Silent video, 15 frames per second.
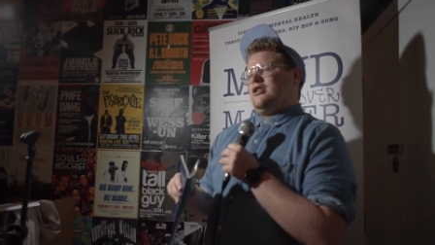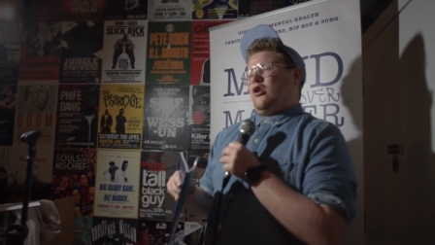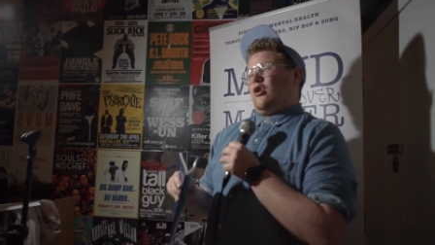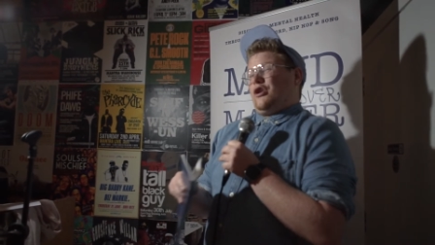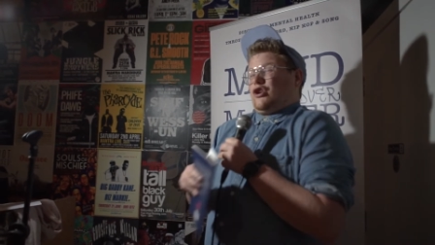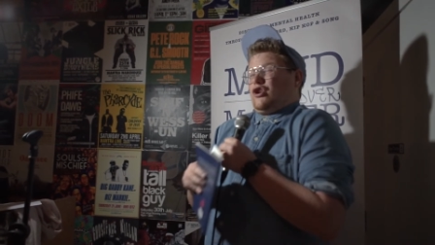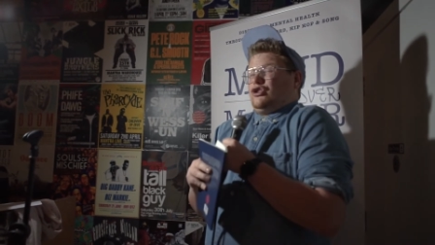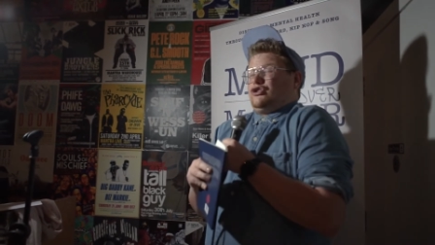or
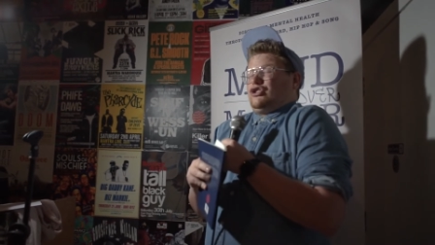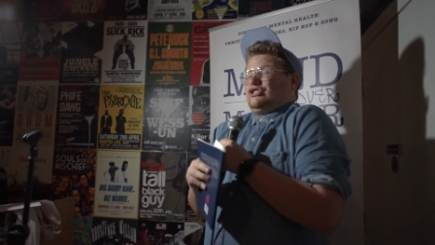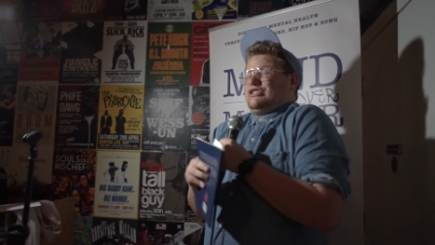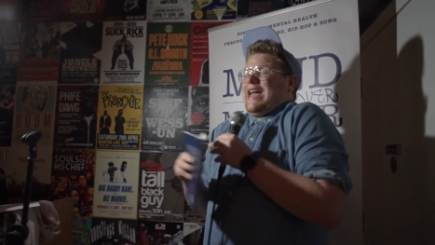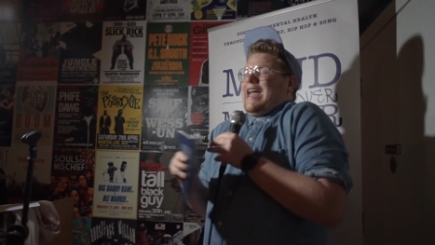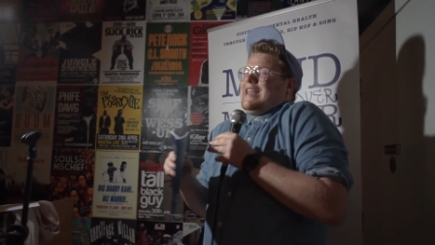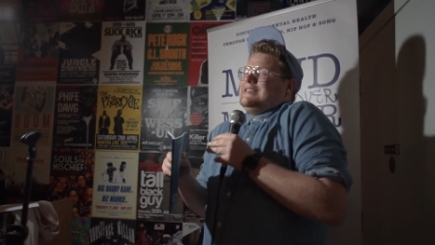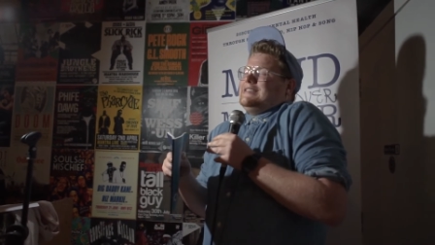it could just
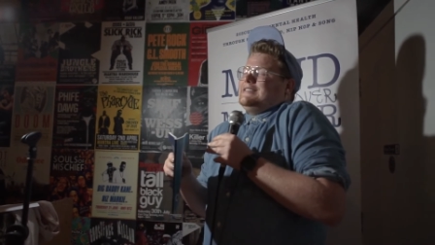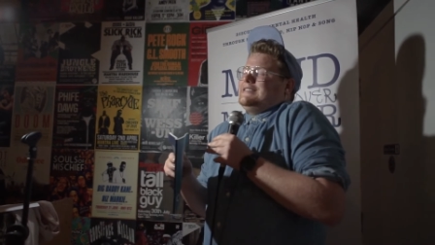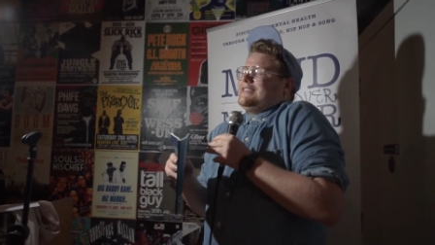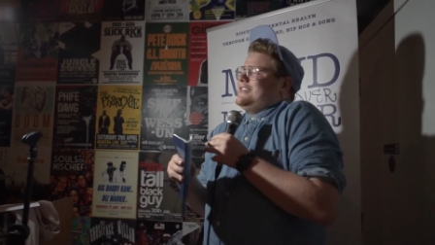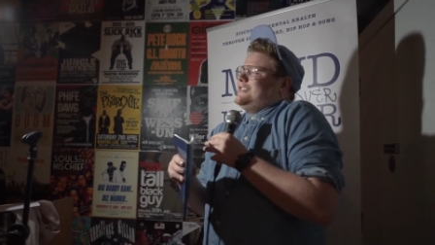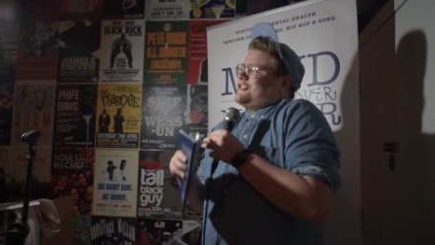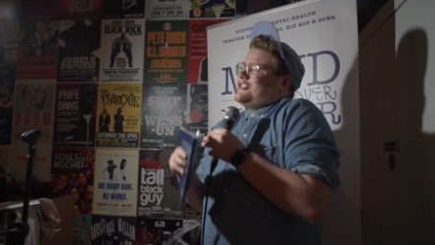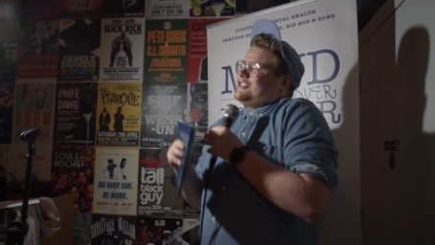end in
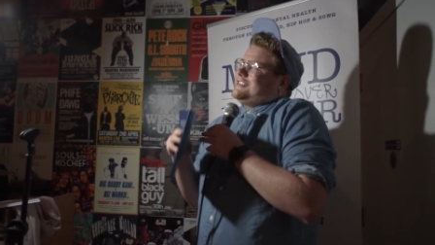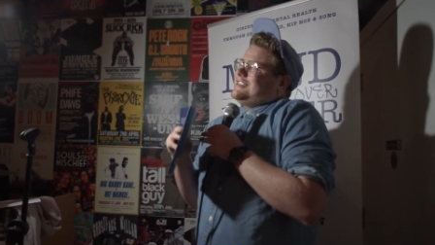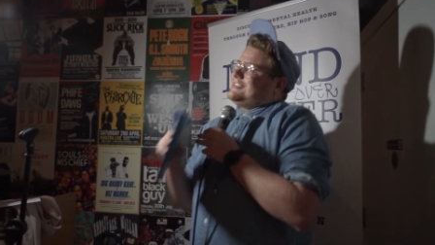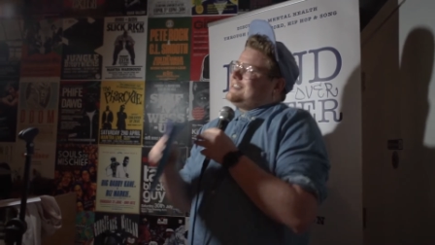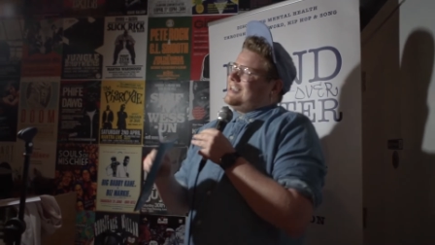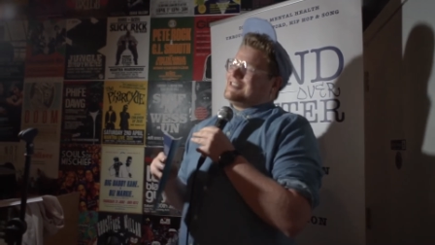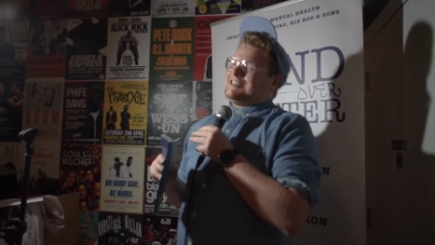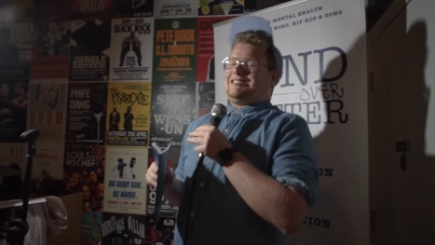another
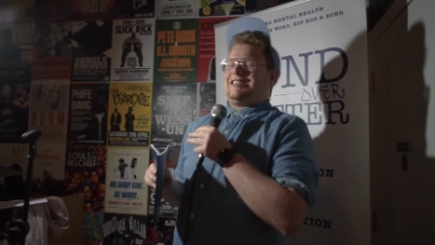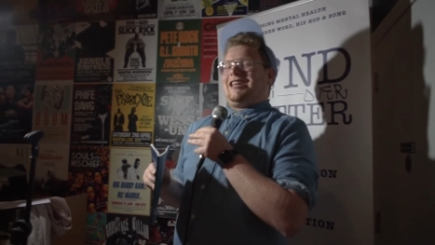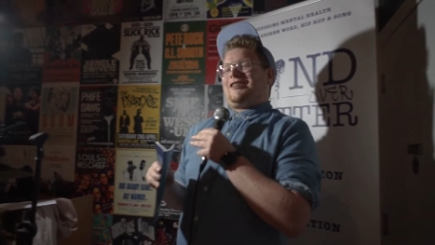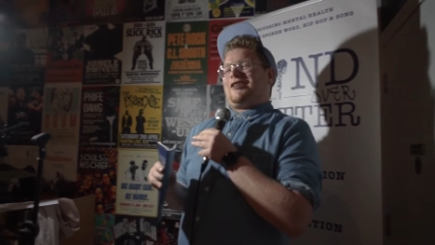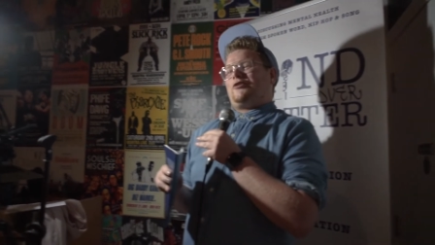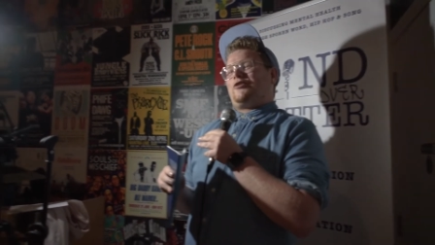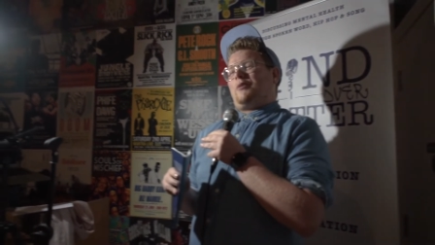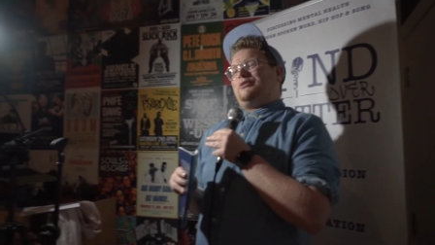
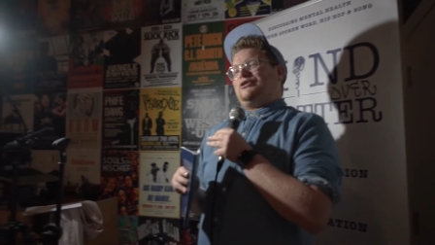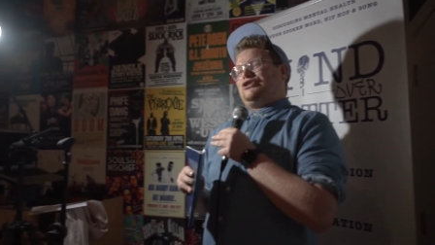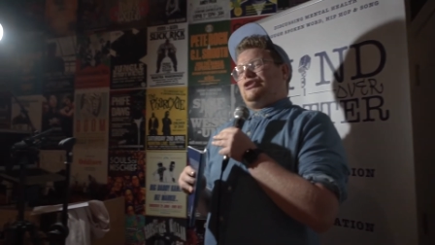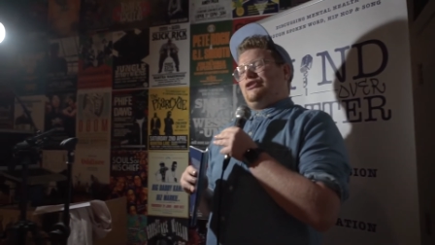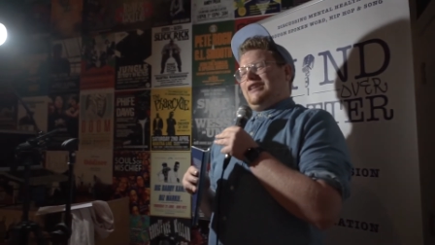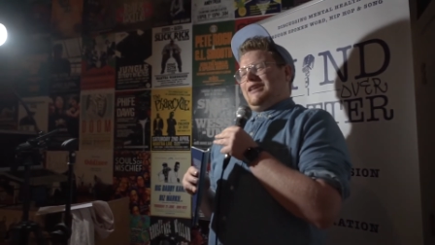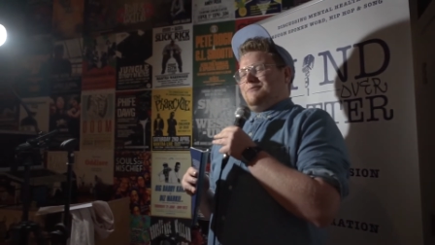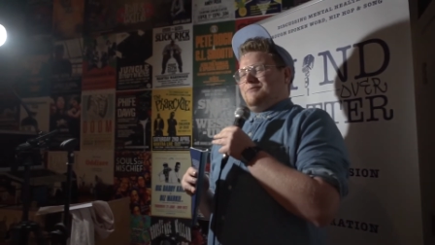statistic or
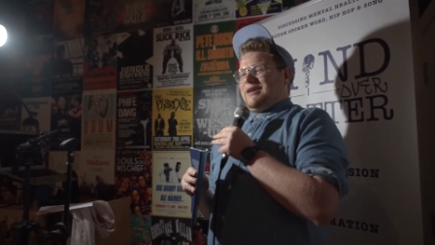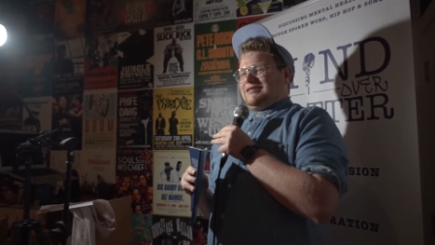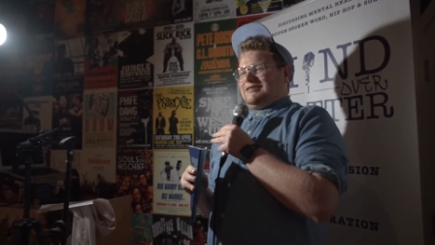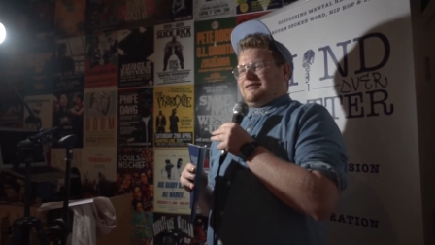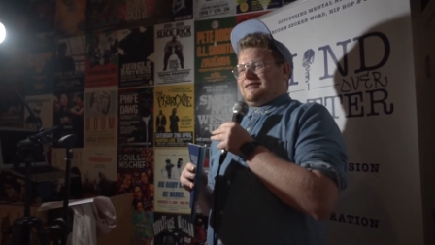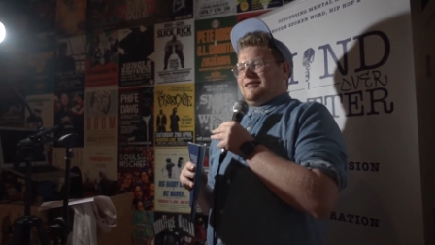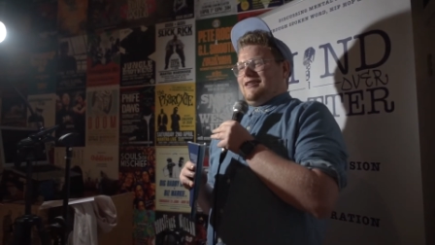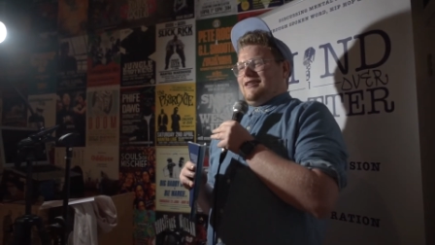opportunity missed.